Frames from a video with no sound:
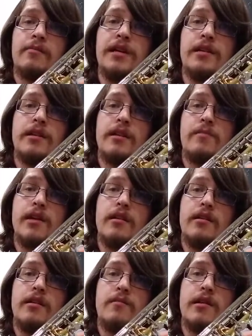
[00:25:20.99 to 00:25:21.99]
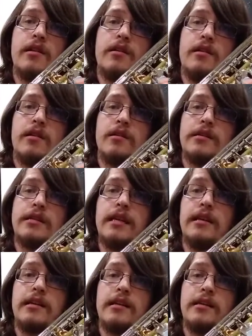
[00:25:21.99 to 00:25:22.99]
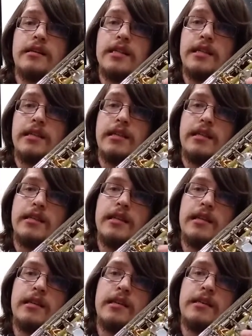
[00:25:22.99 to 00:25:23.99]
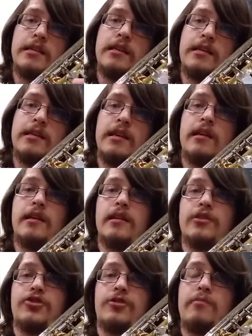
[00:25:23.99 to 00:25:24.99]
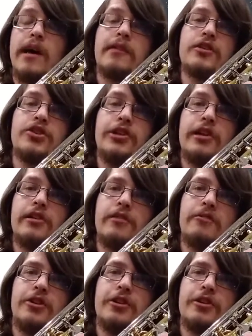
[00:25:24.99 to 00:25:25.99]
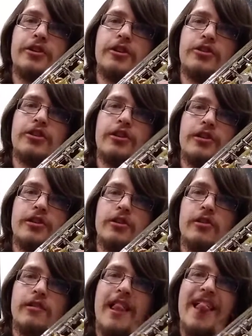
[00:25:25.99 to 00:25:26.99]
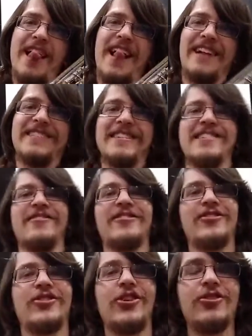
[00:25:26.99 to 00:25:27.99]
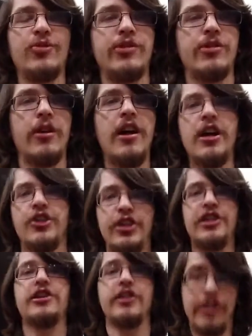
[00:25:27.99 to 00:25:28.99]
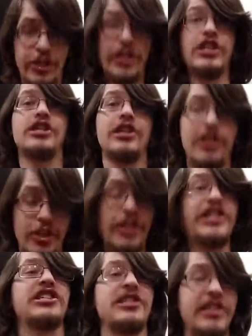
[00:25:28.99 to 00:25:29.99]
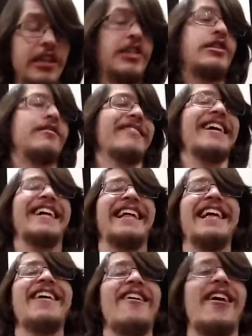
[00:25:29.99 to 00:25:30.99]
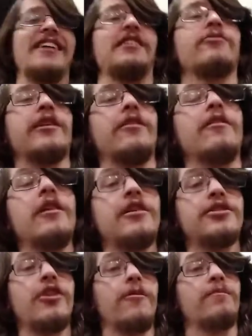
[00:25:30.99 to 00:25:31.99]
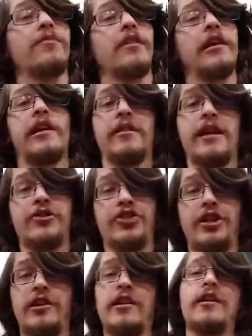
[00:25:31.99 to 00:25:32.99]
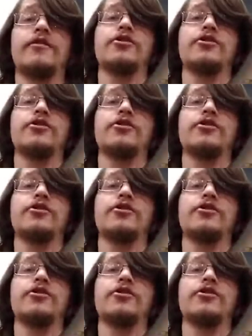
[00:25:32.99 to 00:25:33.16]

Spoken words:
B to D, B to D, B to D, C to D, C to D, C to D, C to D, back to G to D, G to D, G to D. That's a tongue twister. G to D, G to D, G to D. All right, here we go. So, getting that G to D.